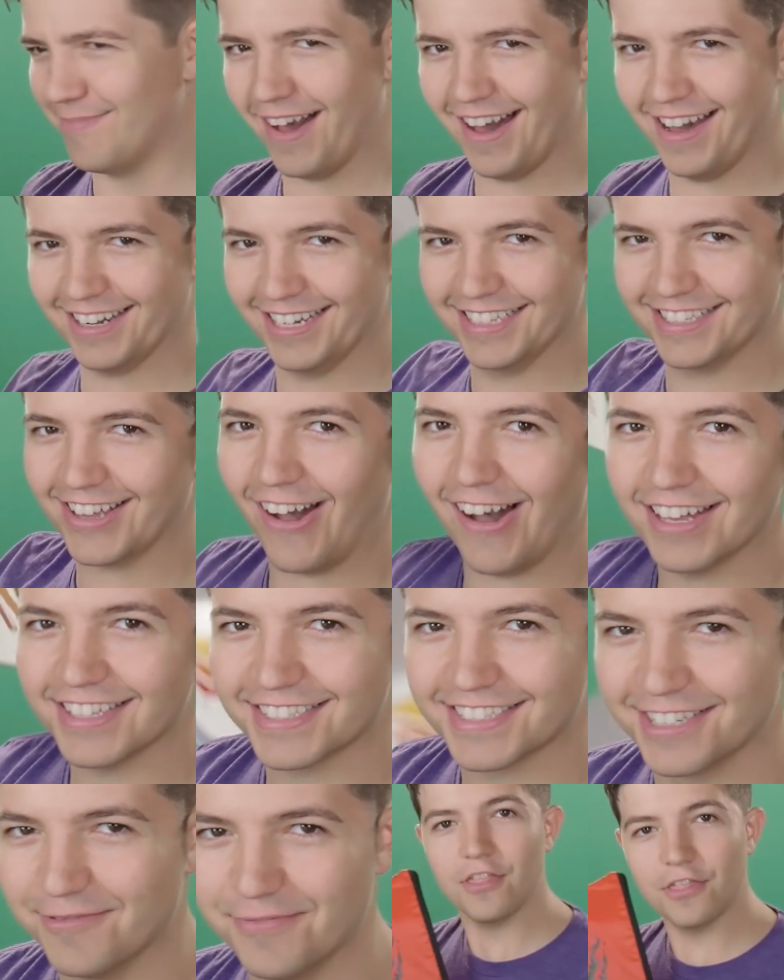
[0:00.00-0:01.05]
on, it's
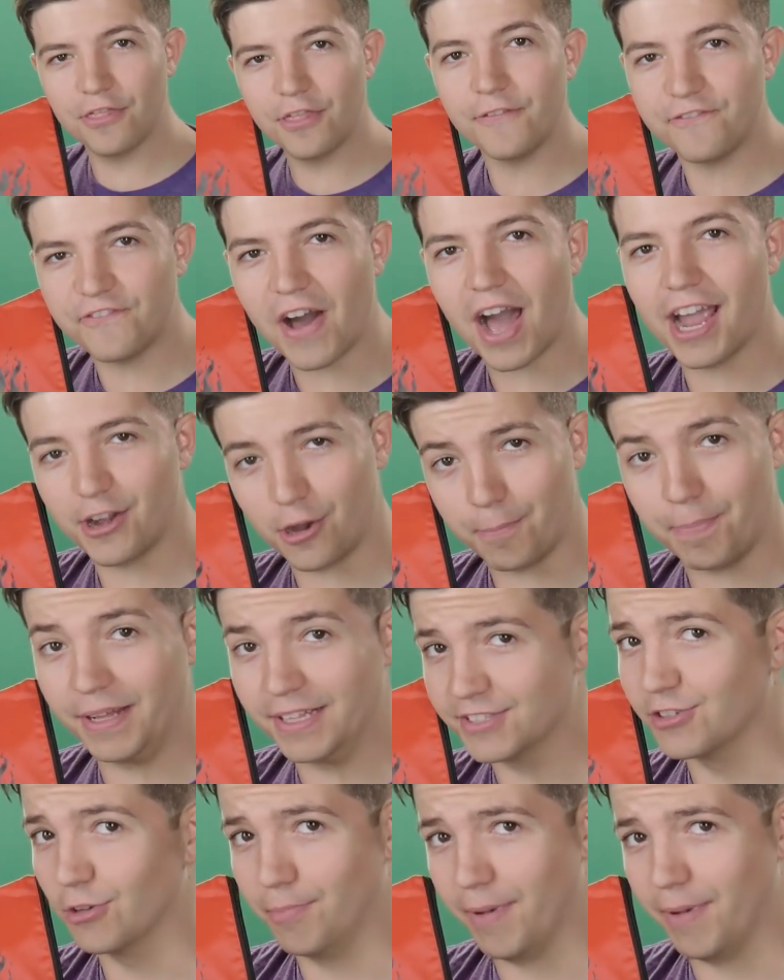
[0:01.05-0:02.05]
awesome. The Fire pencil